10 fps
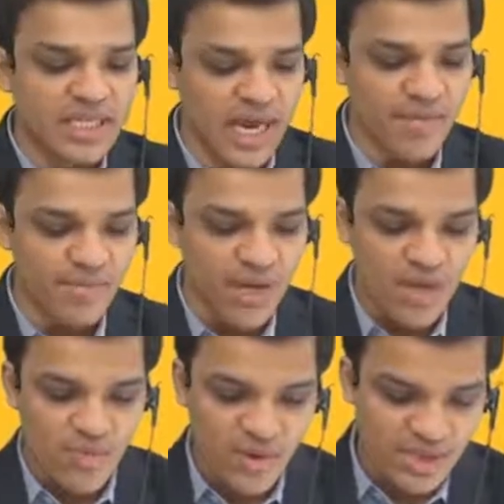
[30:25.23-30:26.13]
time
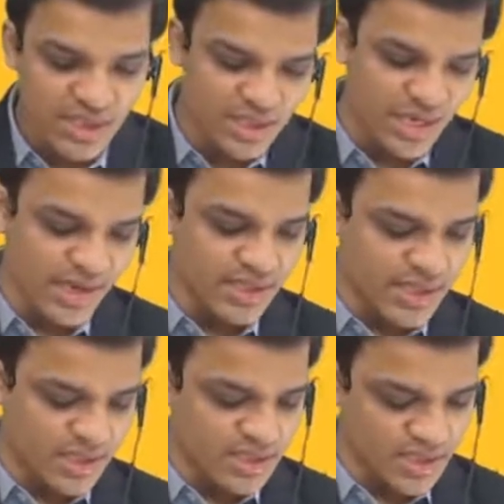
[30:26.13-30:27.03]
versus
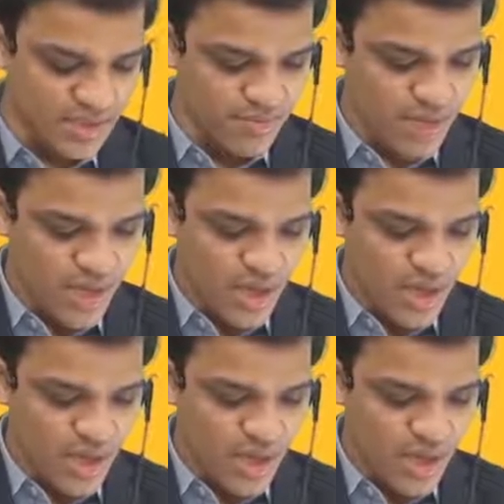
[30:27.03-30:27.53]
traditional system.